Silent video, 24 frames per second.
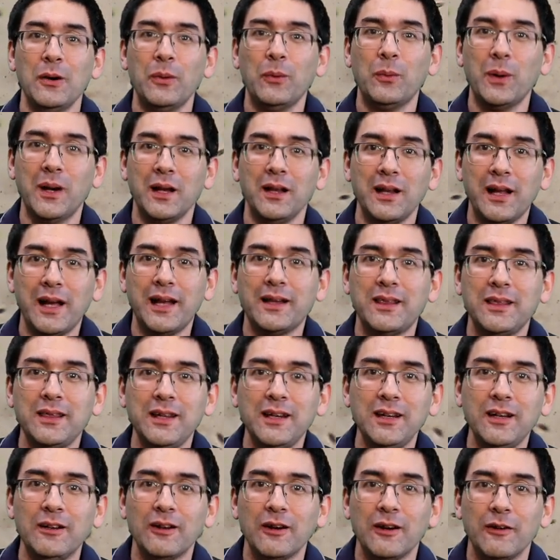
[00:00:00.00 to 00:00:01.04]
Well, I
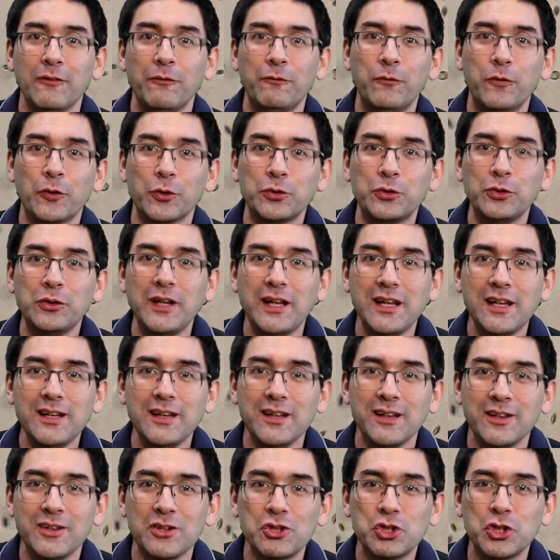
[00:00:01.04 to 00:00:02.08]
think for
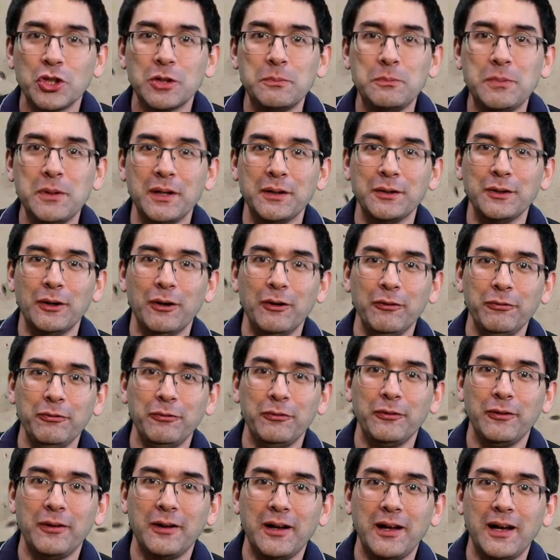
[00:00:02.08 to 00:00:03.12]
today this should be
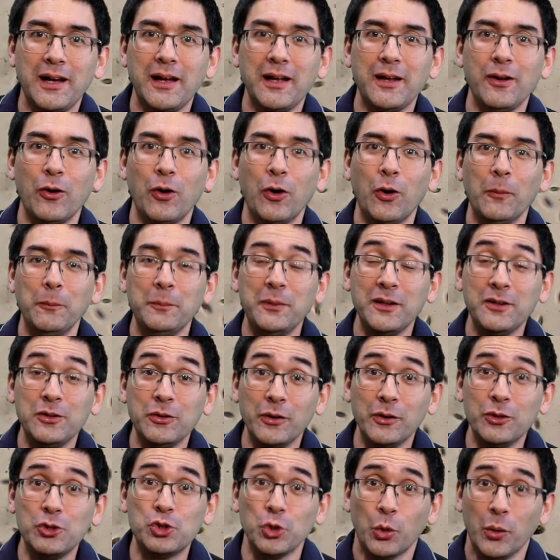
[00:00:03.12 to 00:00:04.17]
enough. I hope that
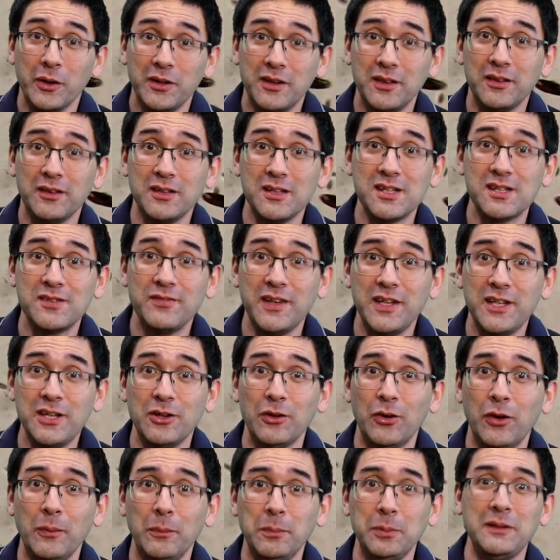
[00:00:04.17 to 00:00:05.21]
you enjoyed this
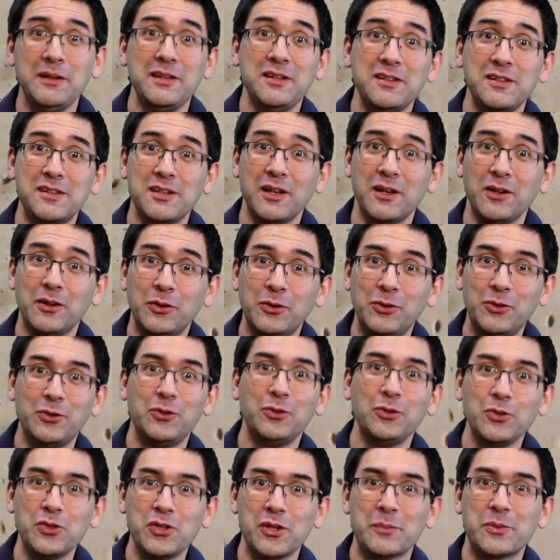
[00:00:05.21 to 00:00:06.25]
video. Please uh,
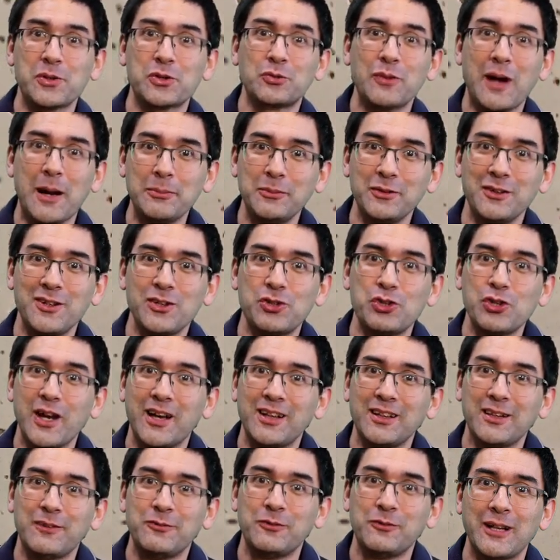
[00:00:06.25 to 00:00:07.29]
do subscribe to the
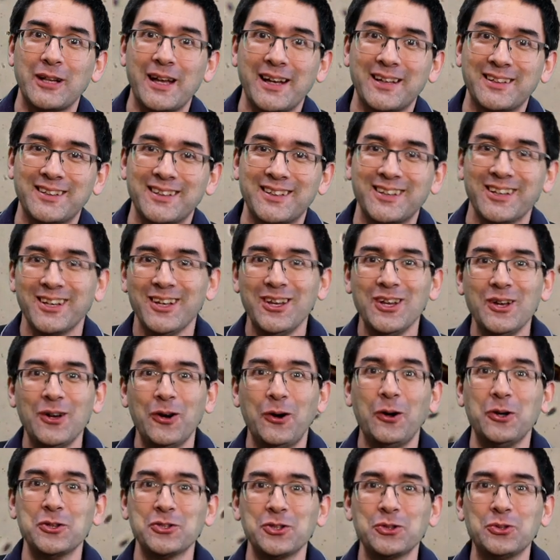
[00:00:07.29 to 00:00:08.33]
channel liked it.
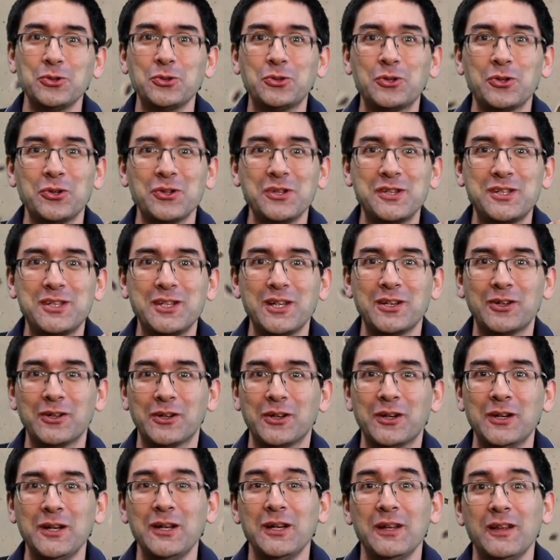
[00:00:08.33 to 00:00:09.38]
Also do
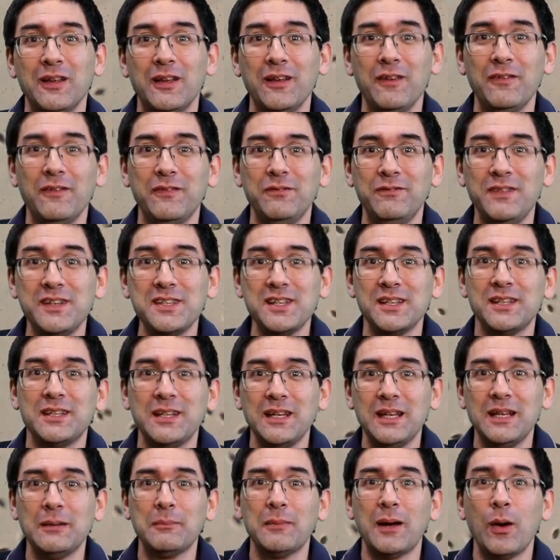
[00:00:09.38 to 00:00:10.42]
consider uh,
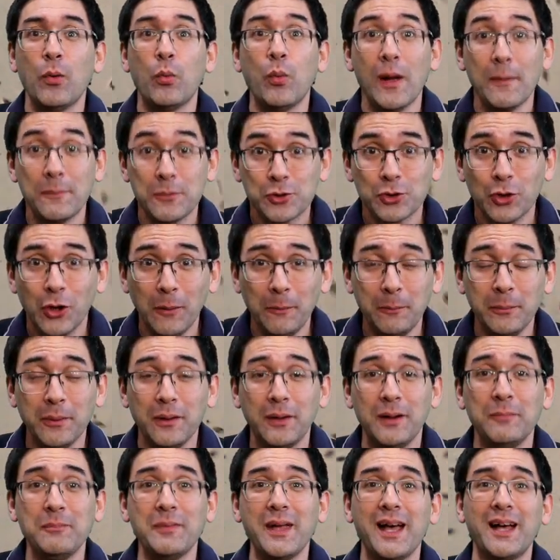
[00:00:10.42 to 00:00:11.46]
visiting my web shop
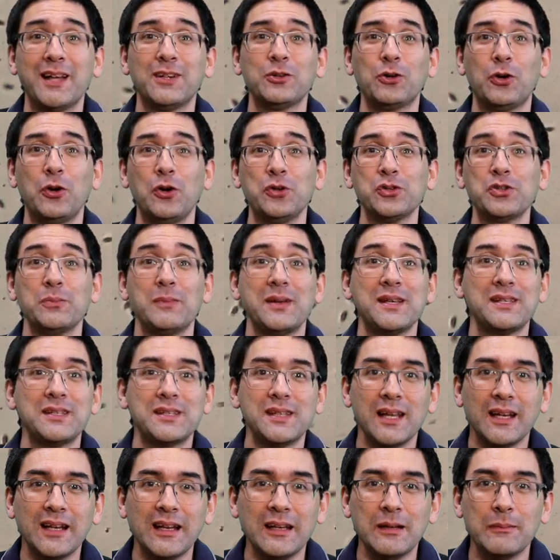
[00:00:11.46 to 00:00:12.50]
um, and also my
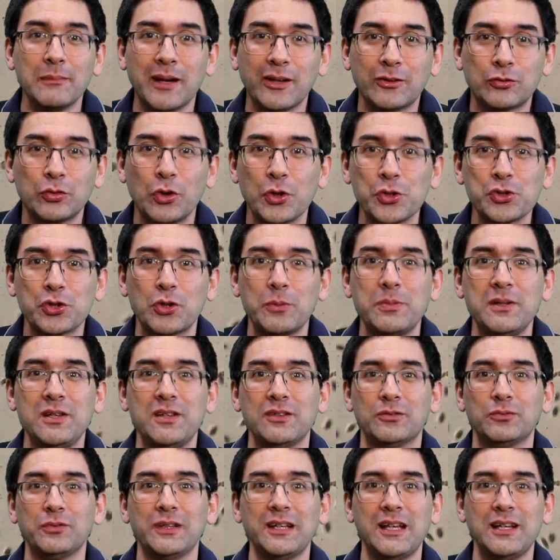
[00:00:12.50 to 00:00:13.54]
second
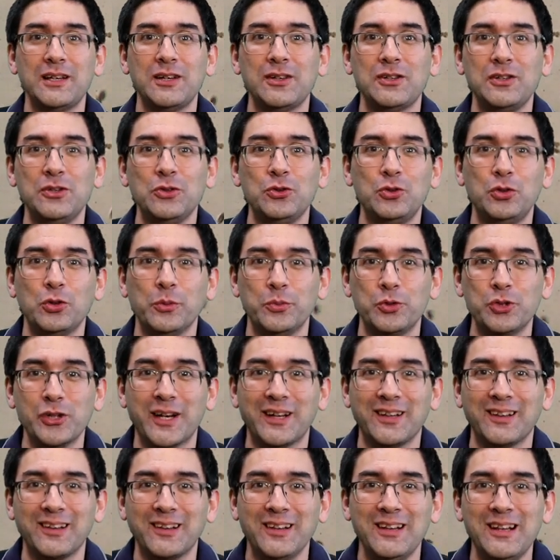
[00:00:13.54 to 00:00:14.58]
microscopy related YouTube
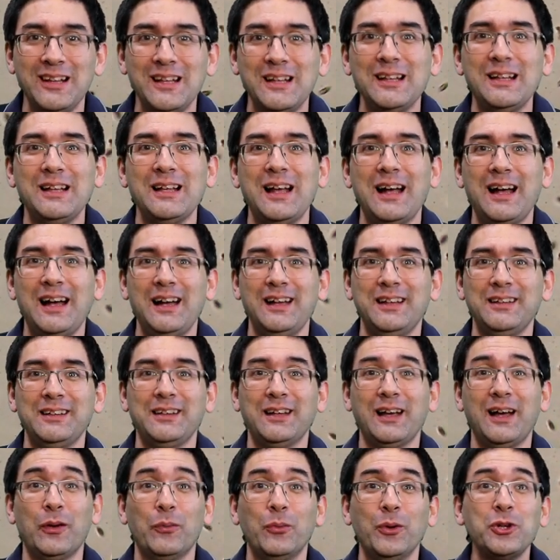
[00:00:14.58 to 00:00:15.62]
channel. And
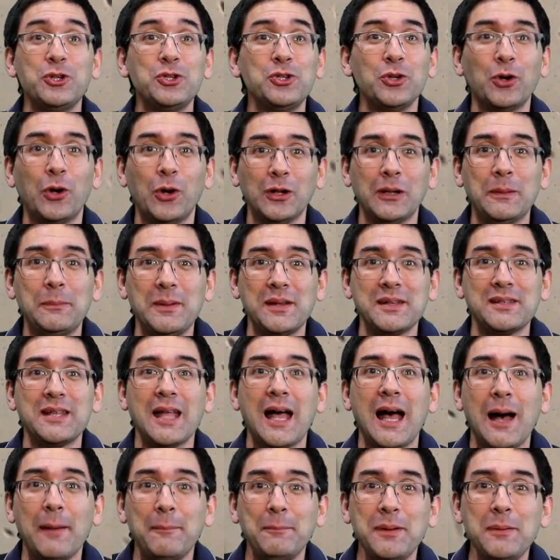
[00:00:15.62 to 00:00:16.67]
I wish you all the best.
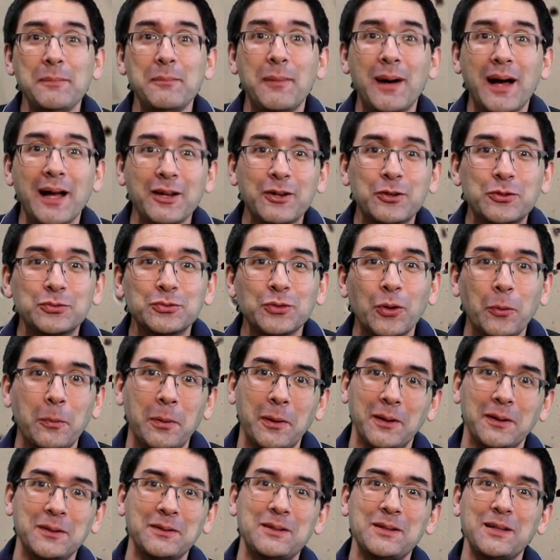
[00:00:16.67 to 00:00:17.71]
Happy microbe
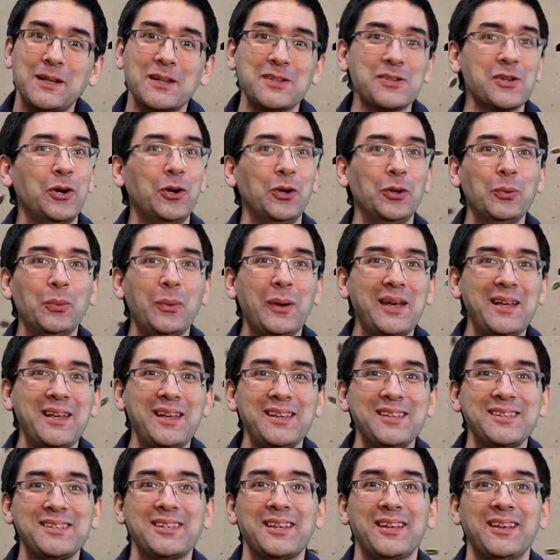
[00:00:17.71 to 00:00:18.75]
hunting as
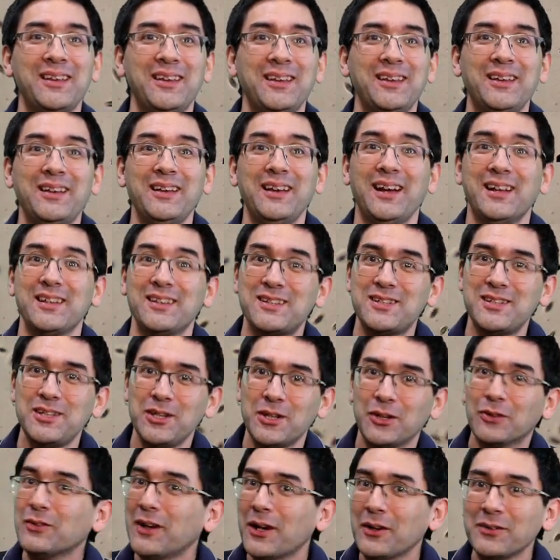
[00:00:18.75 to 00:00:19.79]
always and see
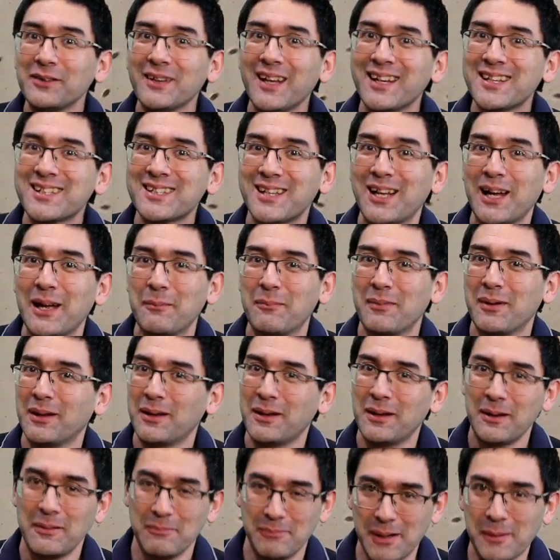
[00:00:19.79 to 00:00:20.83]
you around next time.
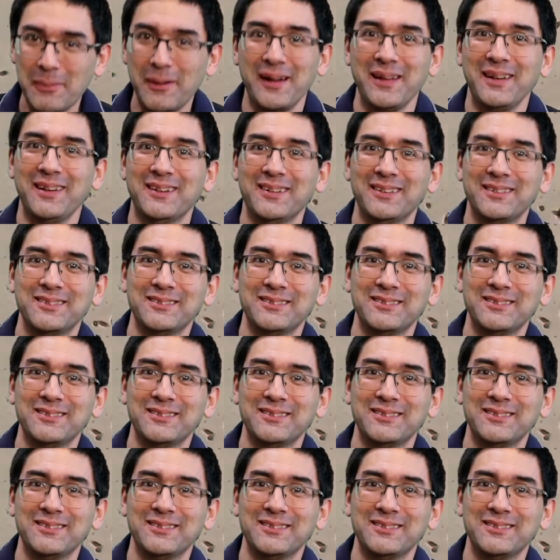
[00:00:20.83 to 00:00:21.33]
Bye bye.